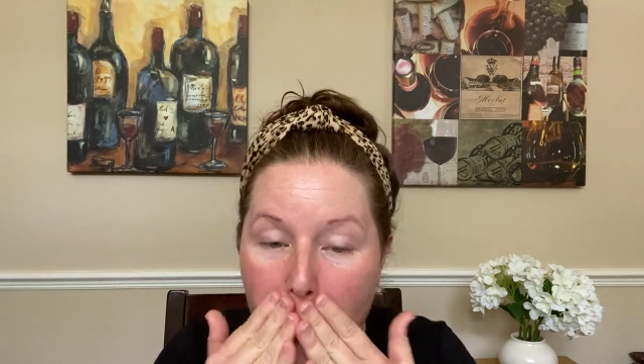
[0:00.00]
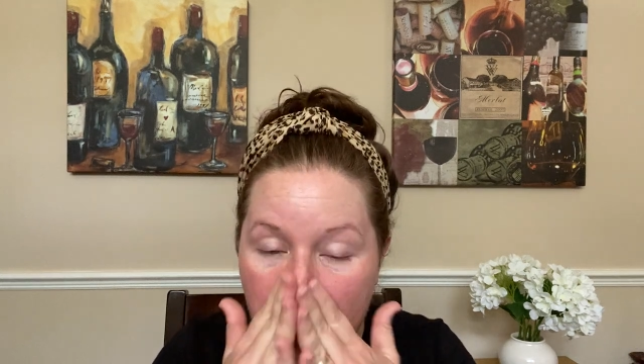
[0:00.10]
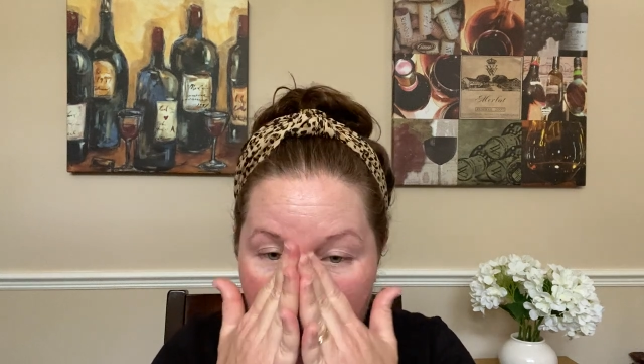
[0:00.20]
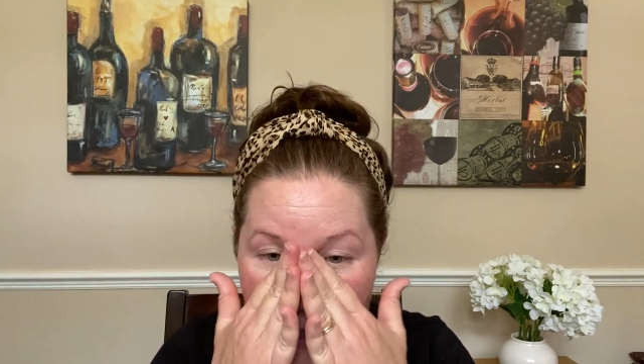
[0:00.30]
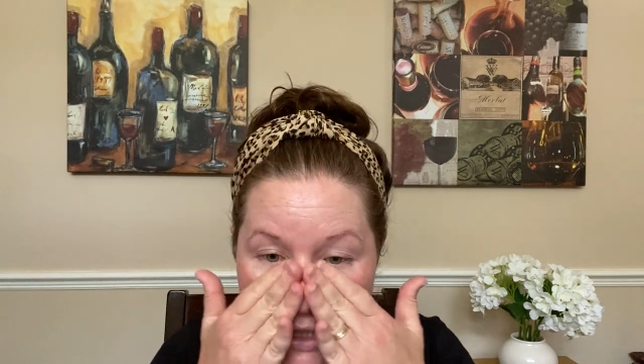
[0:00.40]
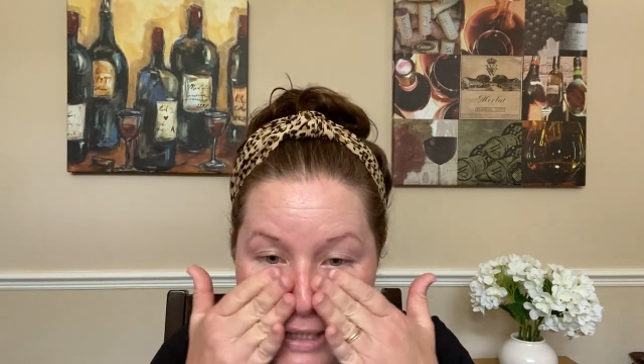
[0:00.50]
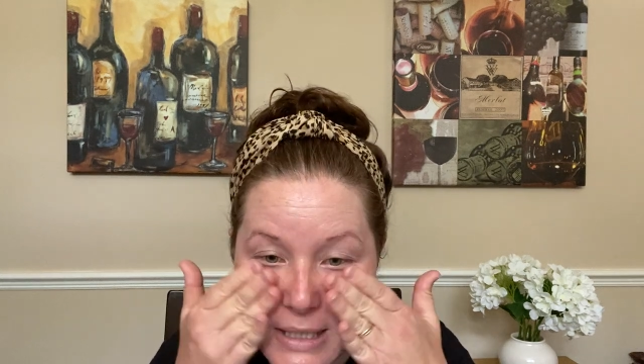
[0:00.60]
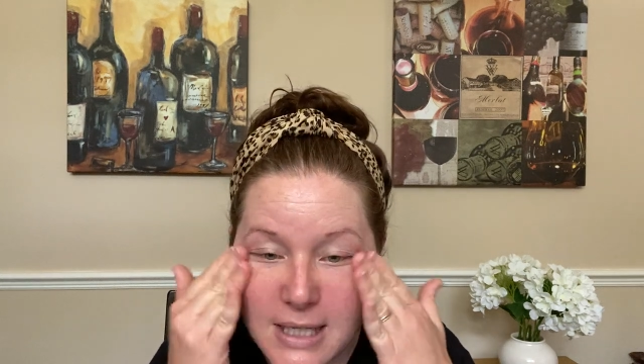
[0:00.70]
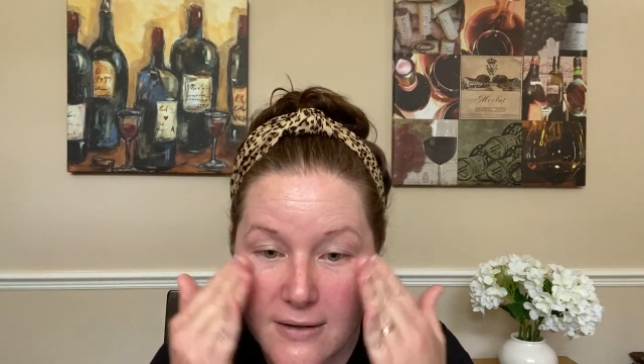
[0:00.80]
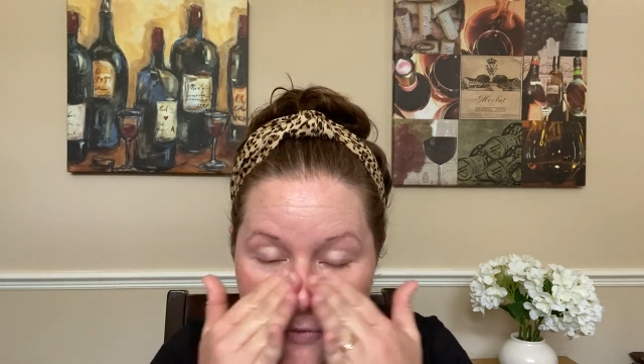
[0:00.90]
But it
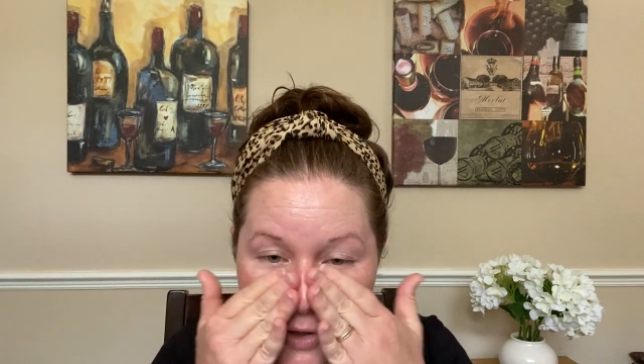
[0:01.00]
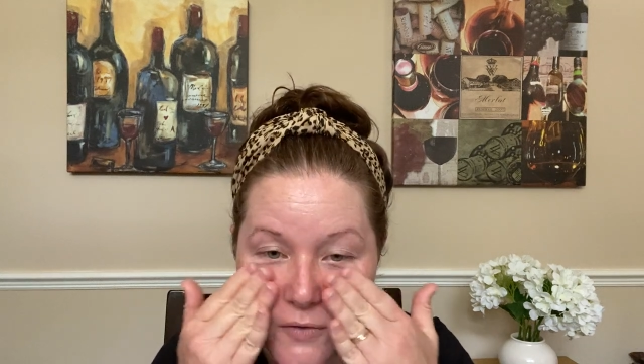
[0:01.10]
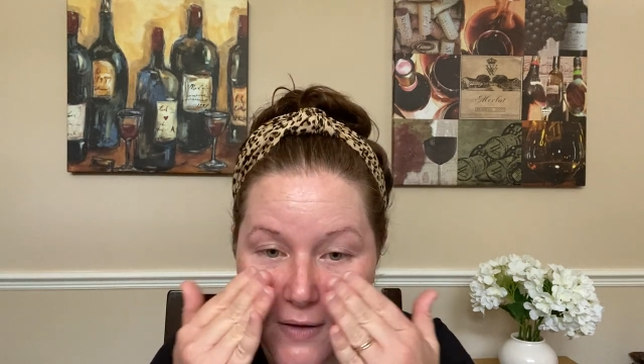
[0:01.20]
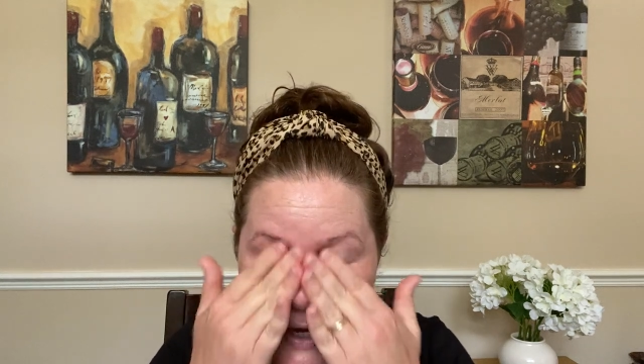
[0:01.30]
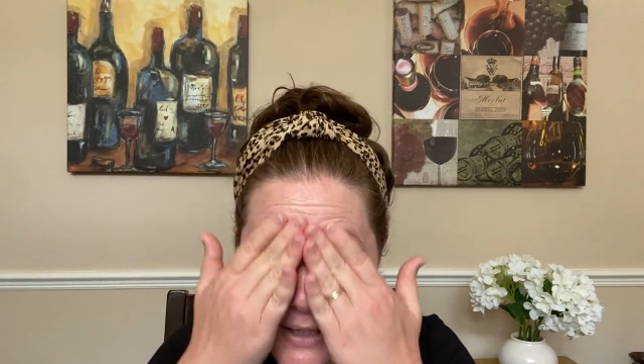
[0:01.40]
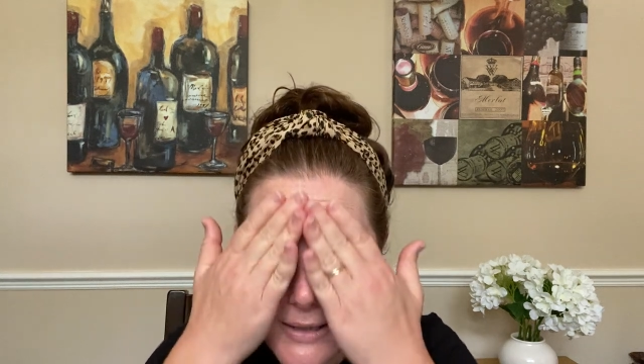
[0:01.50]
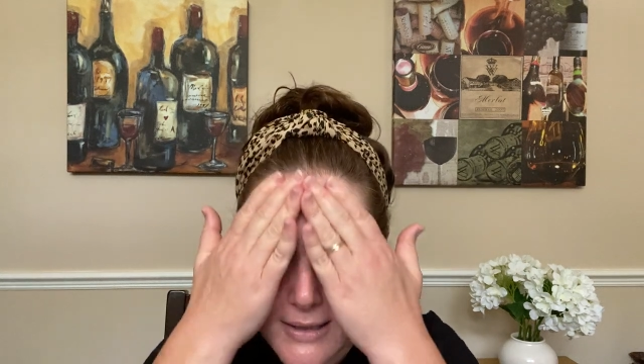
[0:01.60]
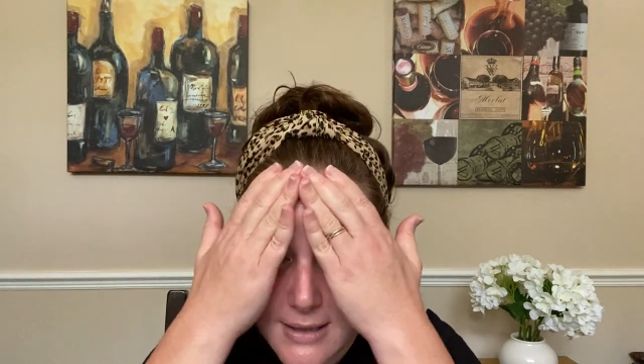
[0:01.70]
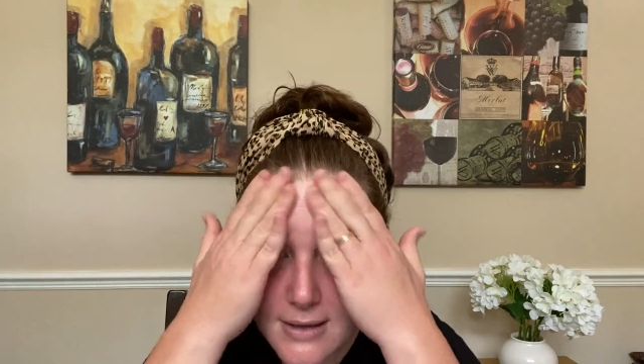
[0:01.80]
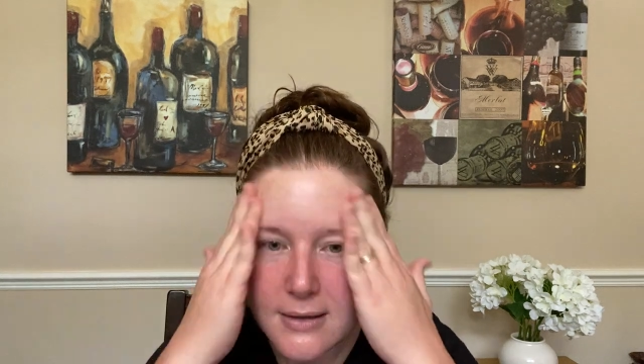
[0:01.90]
just gives your face
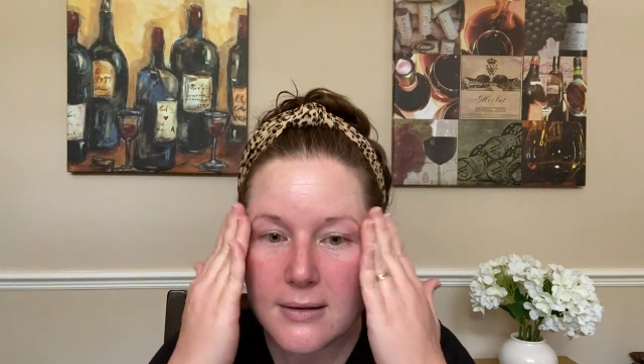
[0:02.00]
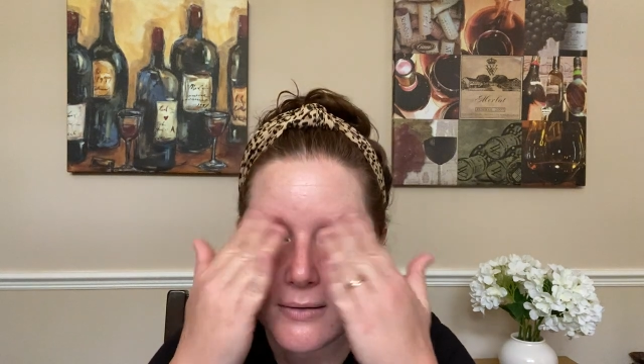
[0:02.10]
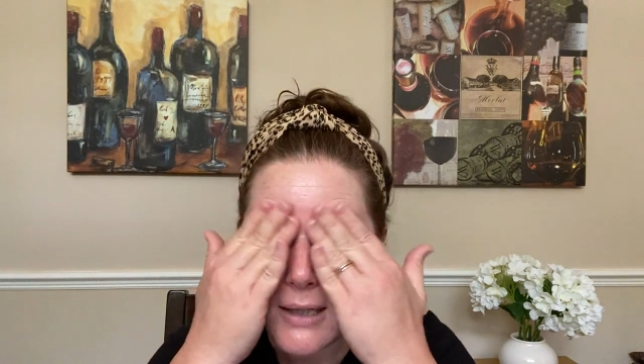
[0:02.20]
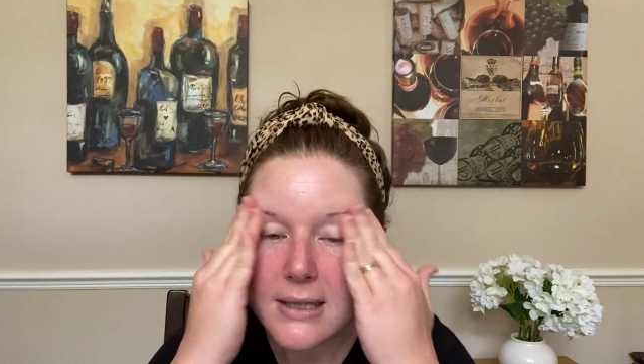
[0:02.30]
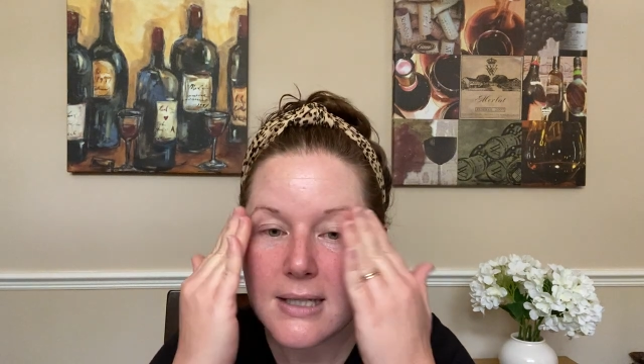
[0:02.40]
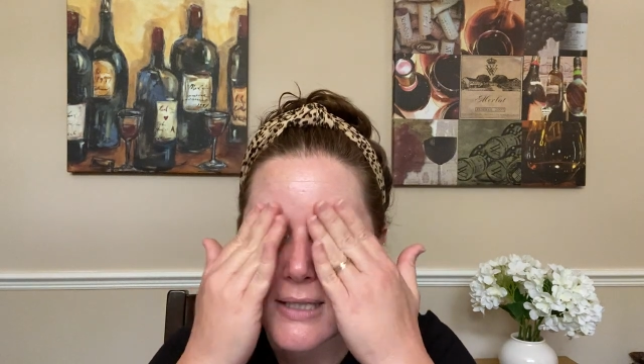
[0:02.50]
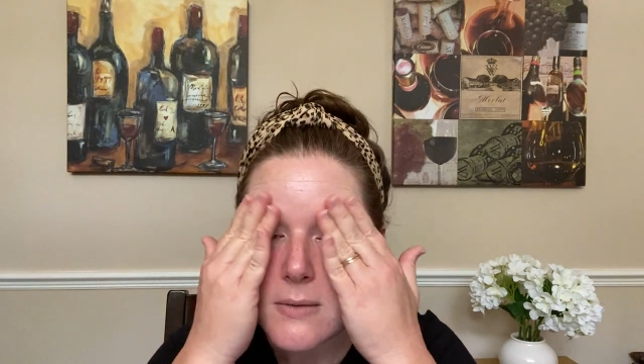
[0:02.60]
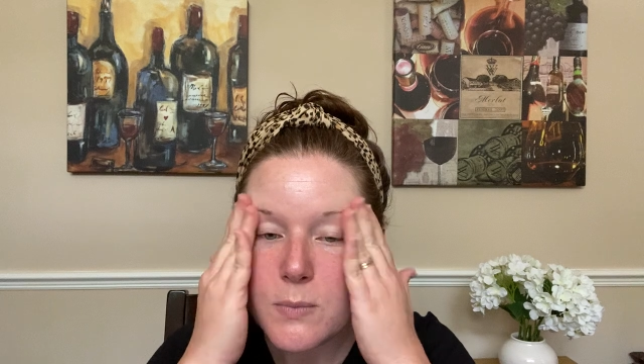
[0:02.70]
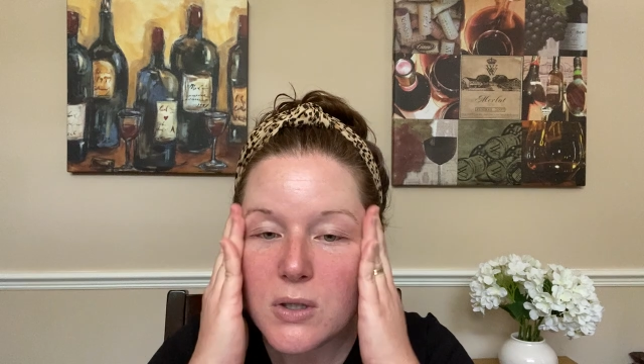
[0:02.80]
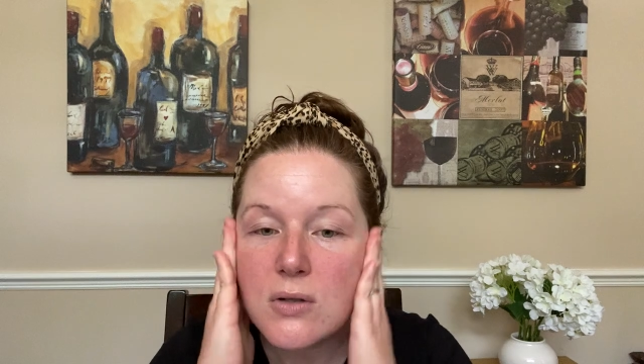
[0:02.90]
like this
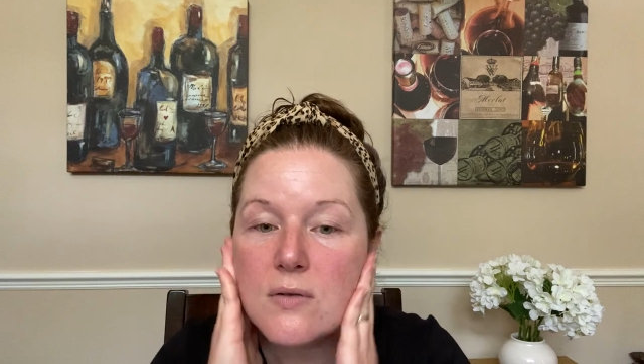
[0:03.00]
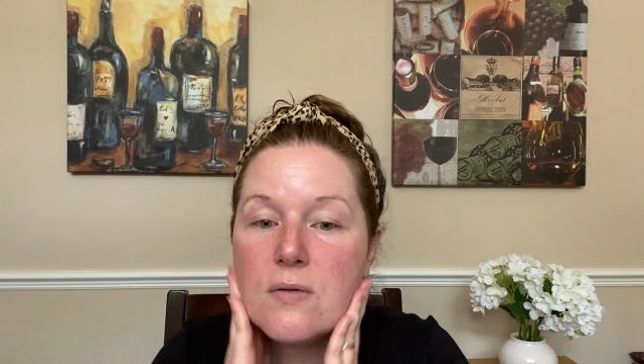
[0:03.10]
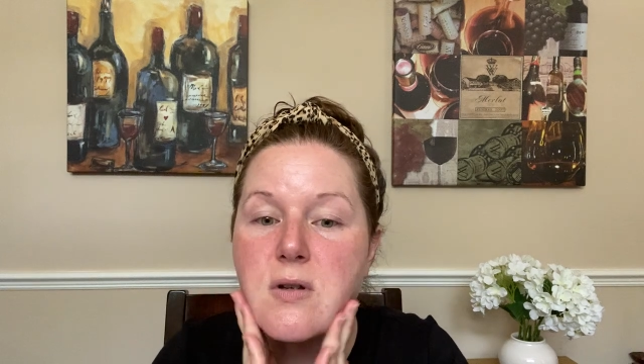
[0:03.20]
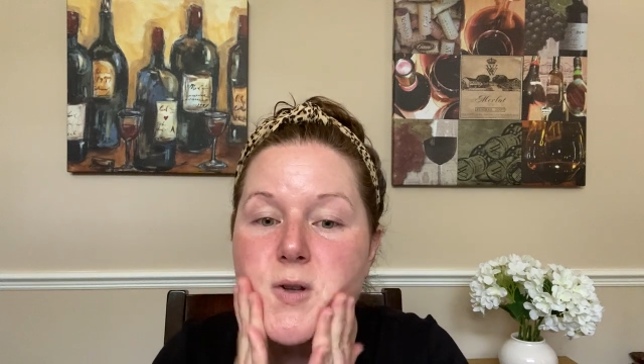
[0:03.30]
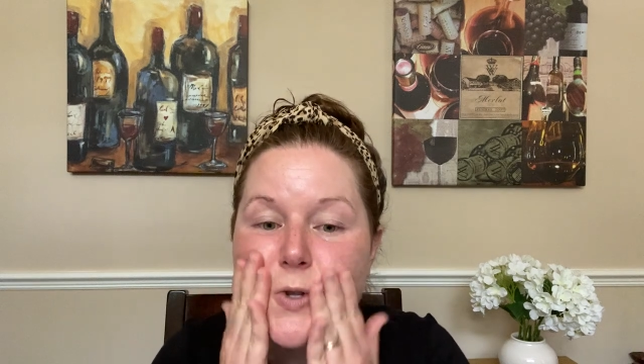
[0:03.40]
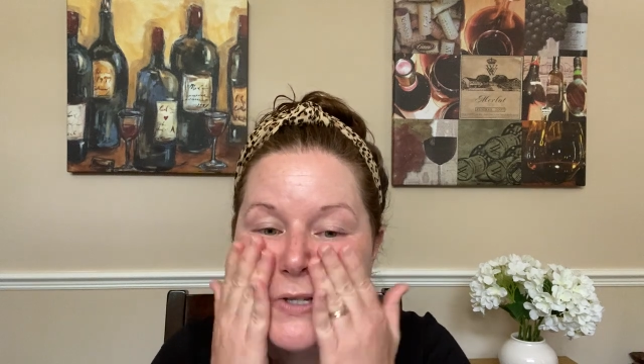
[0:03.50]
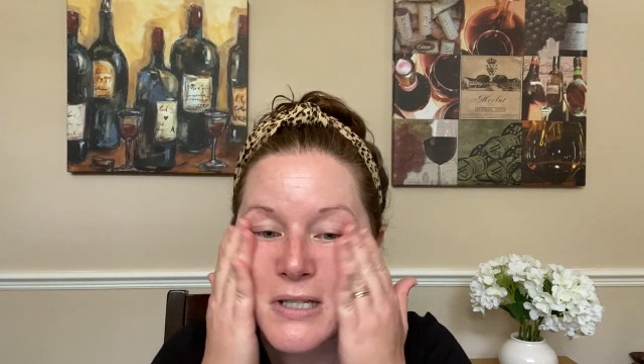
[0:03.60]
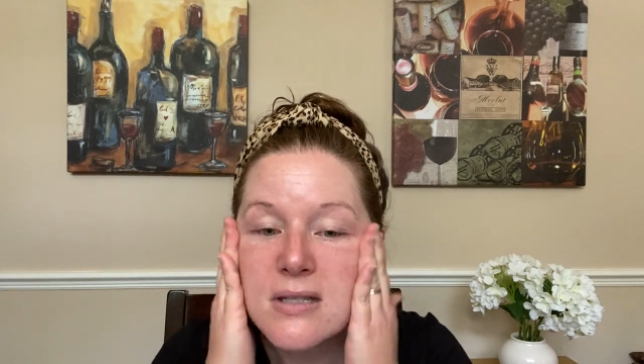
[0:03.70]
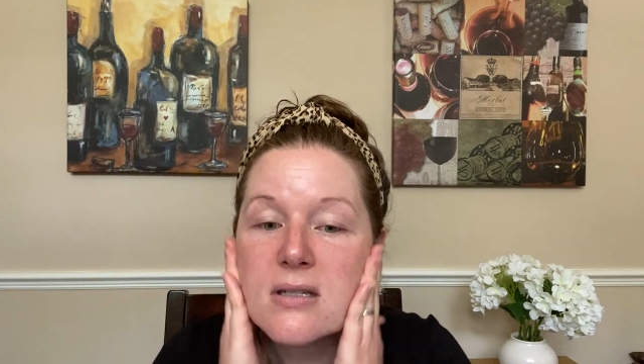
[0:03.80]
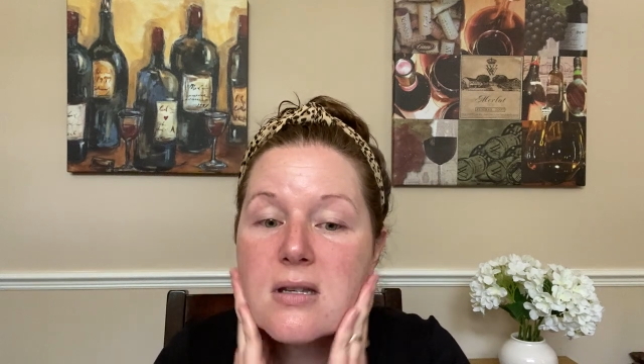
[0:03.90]
beautiful,
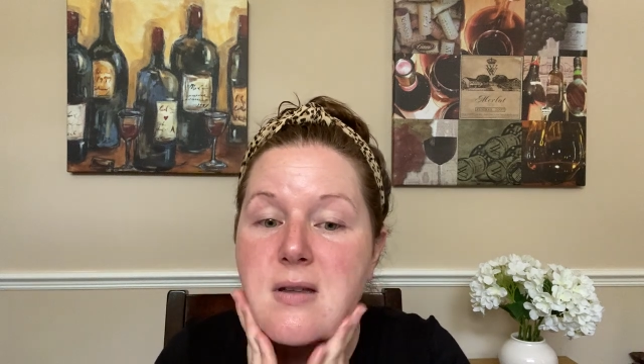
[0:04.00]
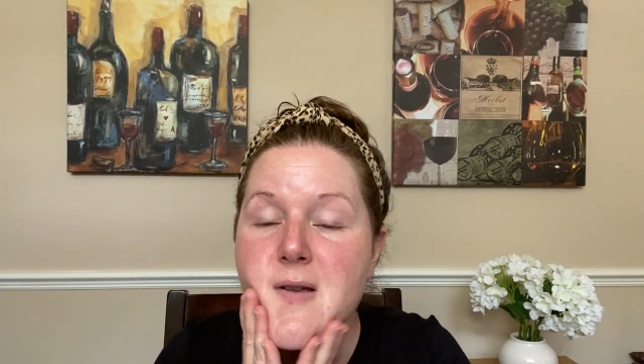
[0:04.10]
just